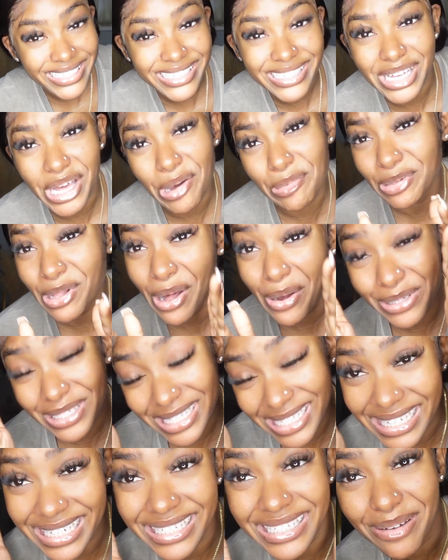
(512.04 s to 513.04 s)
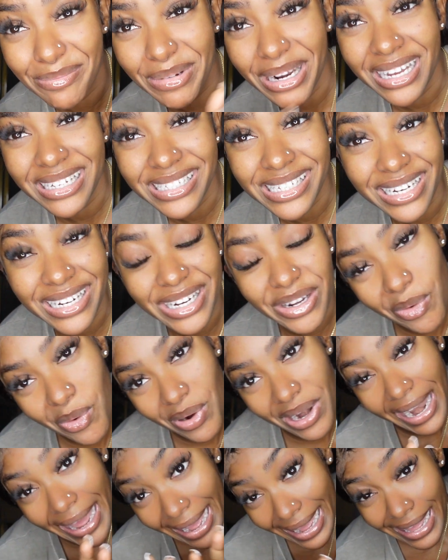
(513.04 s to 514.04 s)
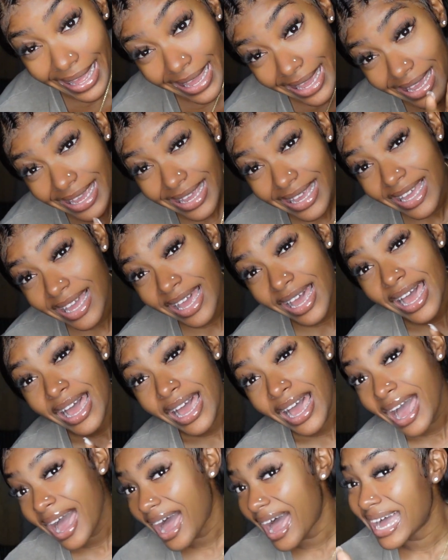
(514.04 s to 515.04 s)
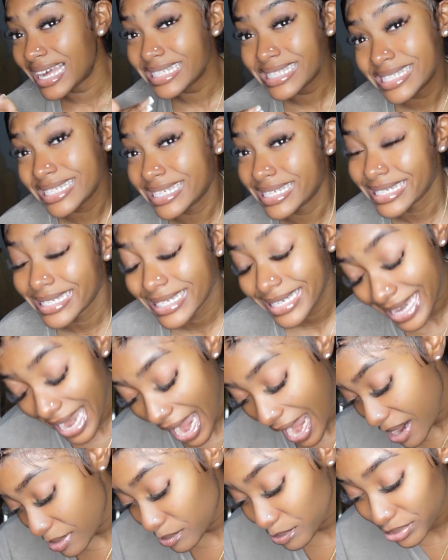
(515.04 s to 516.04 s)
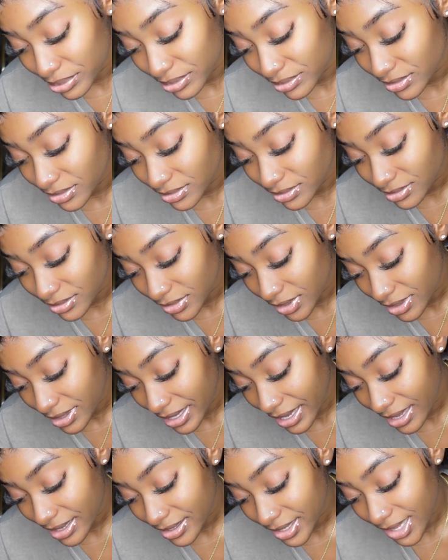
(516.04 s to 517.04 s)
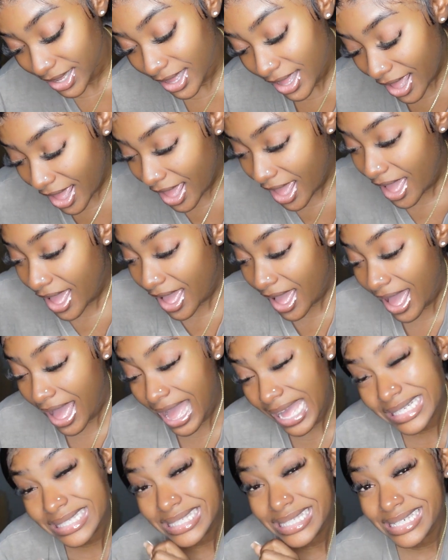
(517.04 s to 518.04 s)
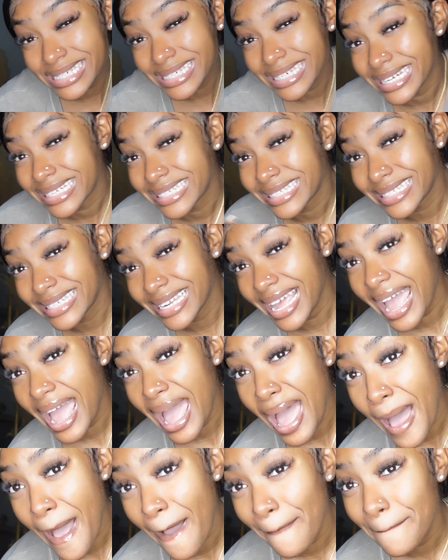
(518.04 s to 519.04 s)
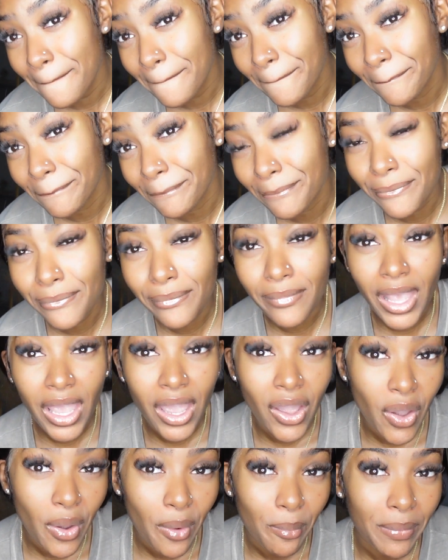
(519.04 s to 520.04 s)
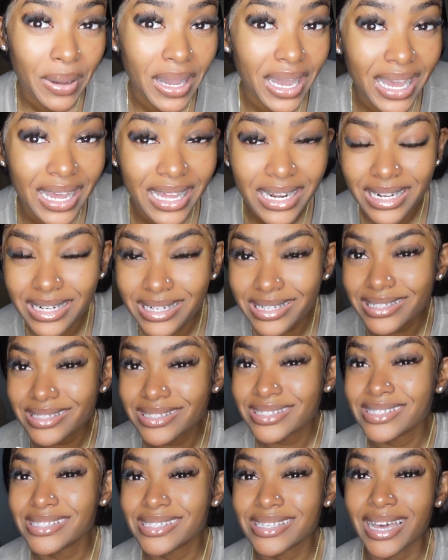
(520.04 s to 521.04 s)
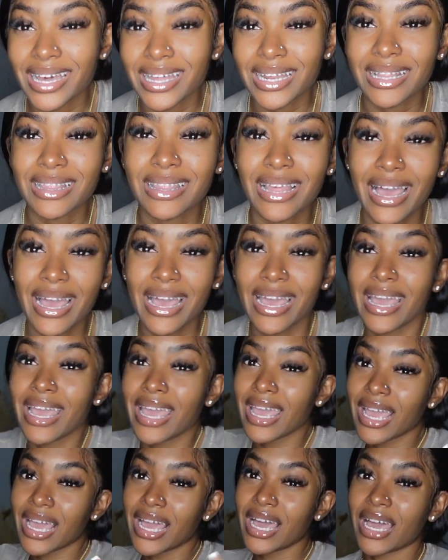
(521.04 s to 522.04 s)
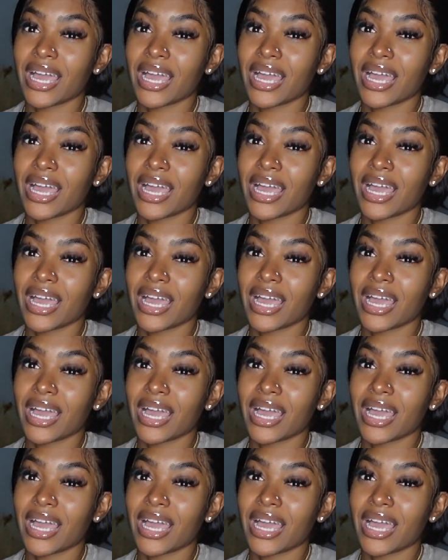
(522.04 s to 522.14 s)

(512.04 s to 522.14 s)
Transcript: it's a couple hours later. I'm not telling no lie. I took a nap. Okay. I took a nap. But kinda did just kinda like